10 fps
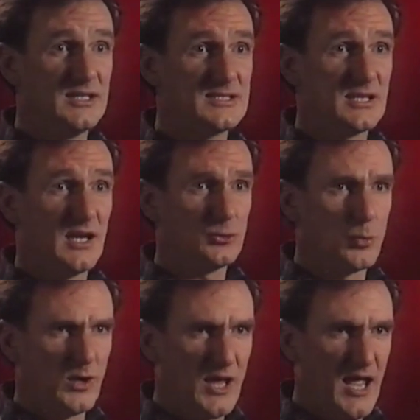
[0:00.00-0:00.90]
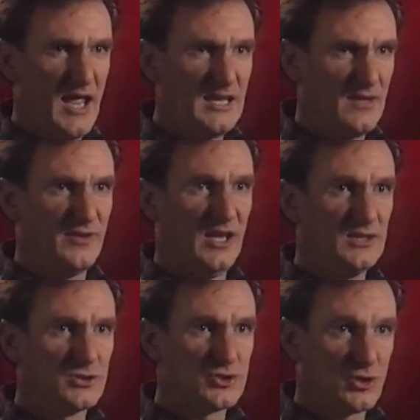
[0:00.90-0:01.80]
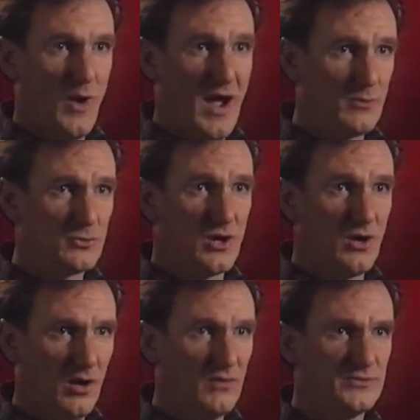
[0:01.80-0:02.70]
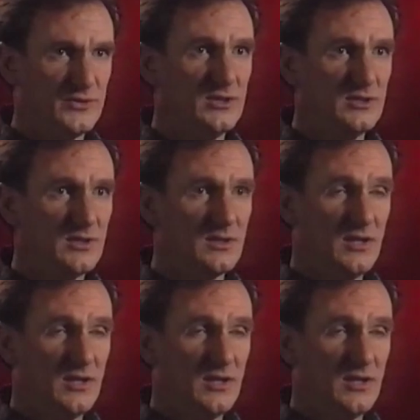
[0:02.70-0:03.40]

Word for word: And he said, I don't want any of you to go out of your,